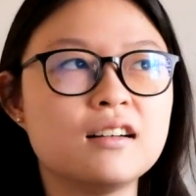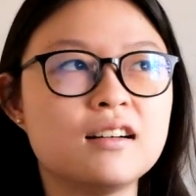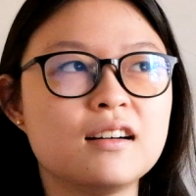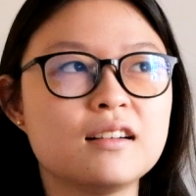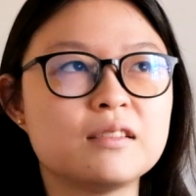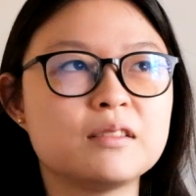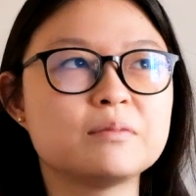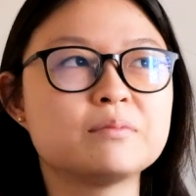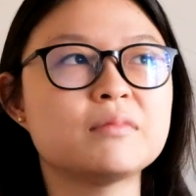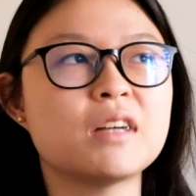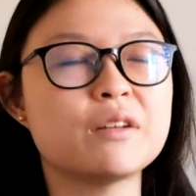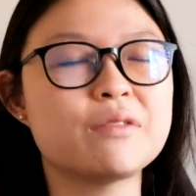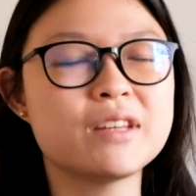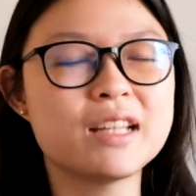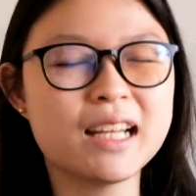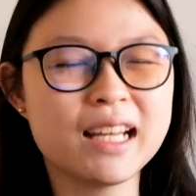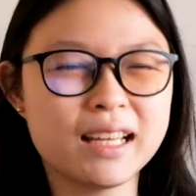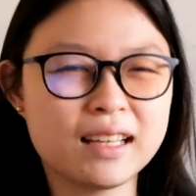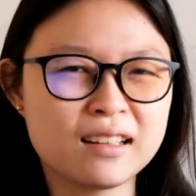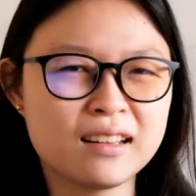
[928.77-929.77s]
I
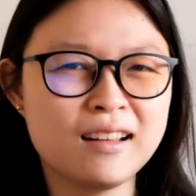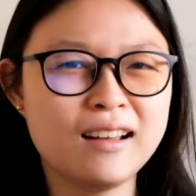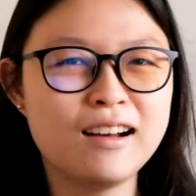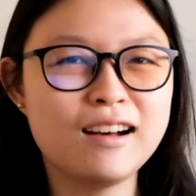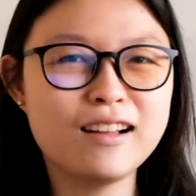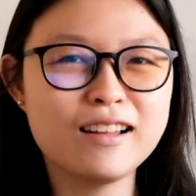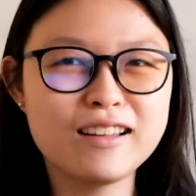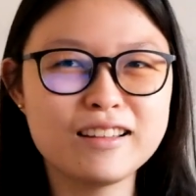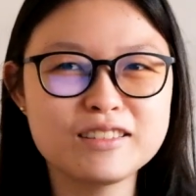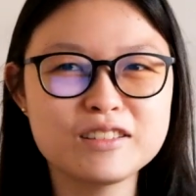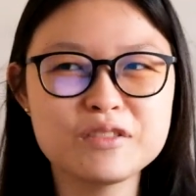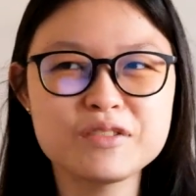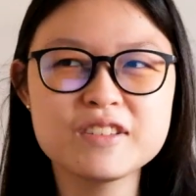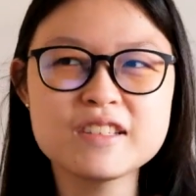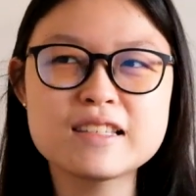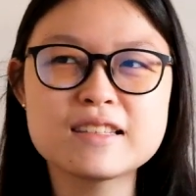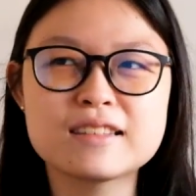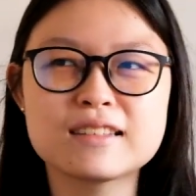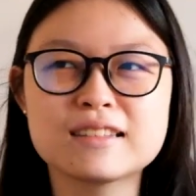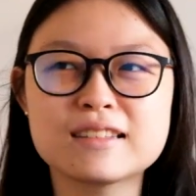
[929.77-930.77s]
feel like a lot of
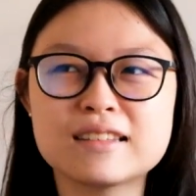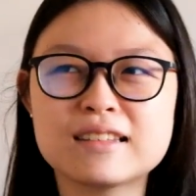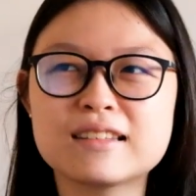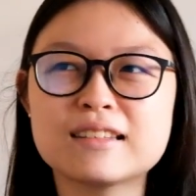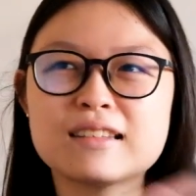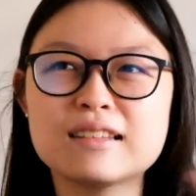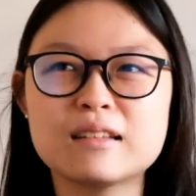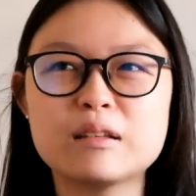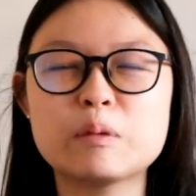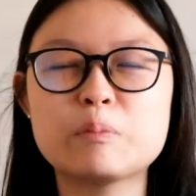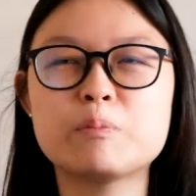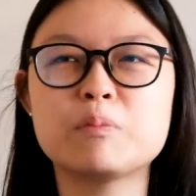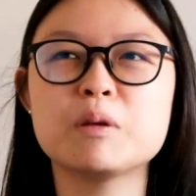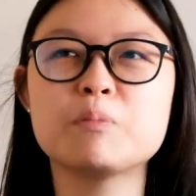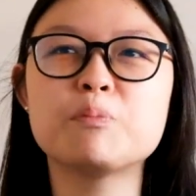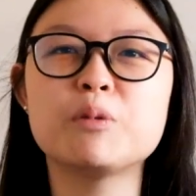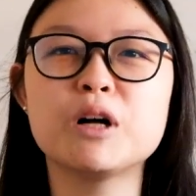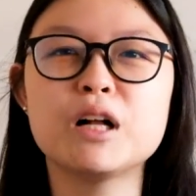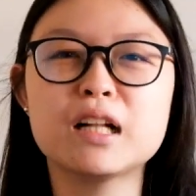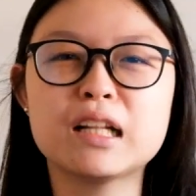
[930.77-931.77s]
those
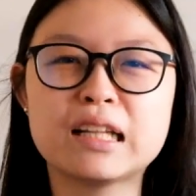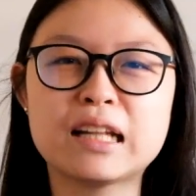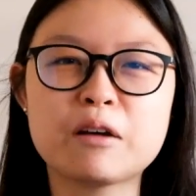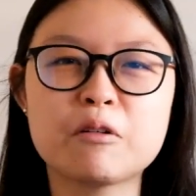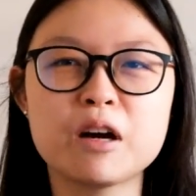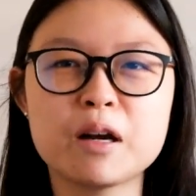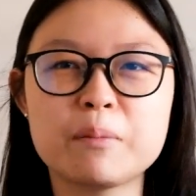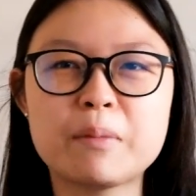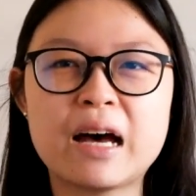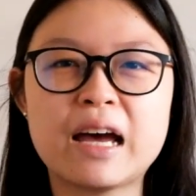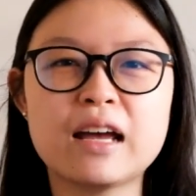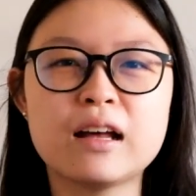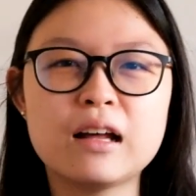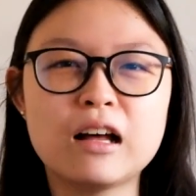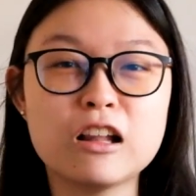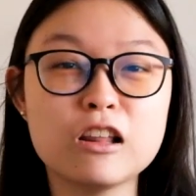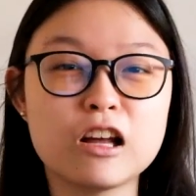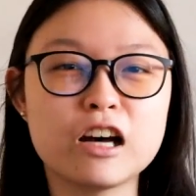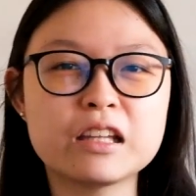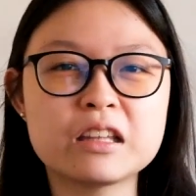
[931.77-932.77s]
people, they want to buy
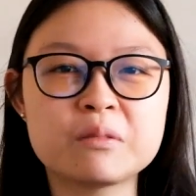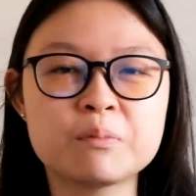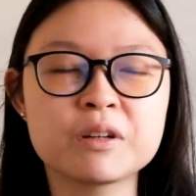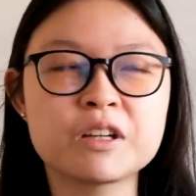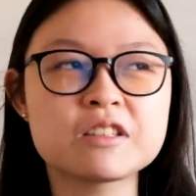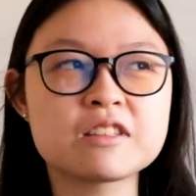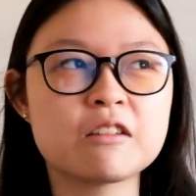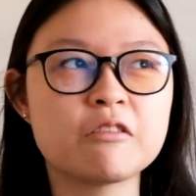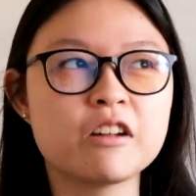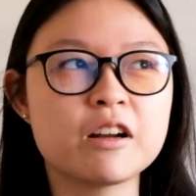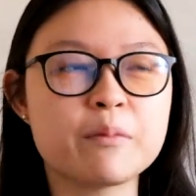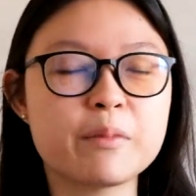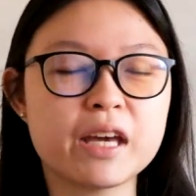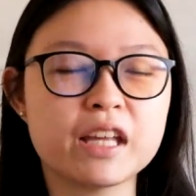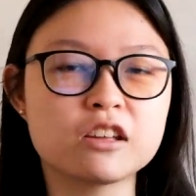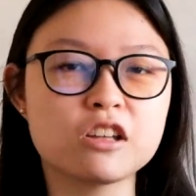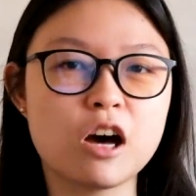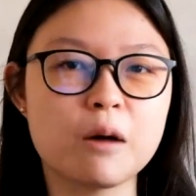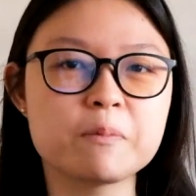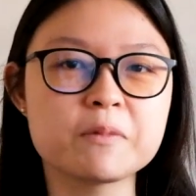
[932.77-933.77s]
a lot because they want to
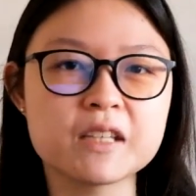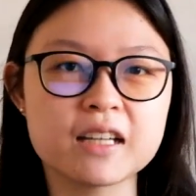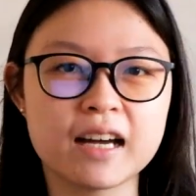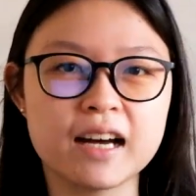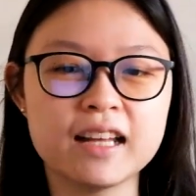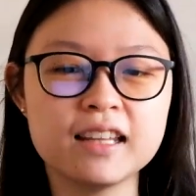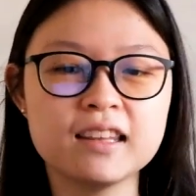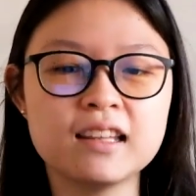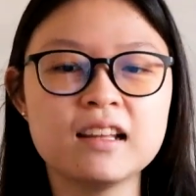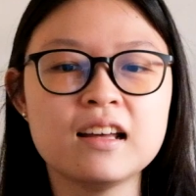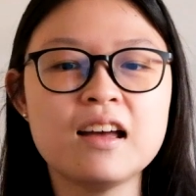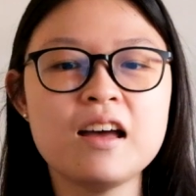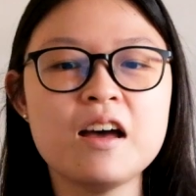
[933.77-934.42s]
make tops again.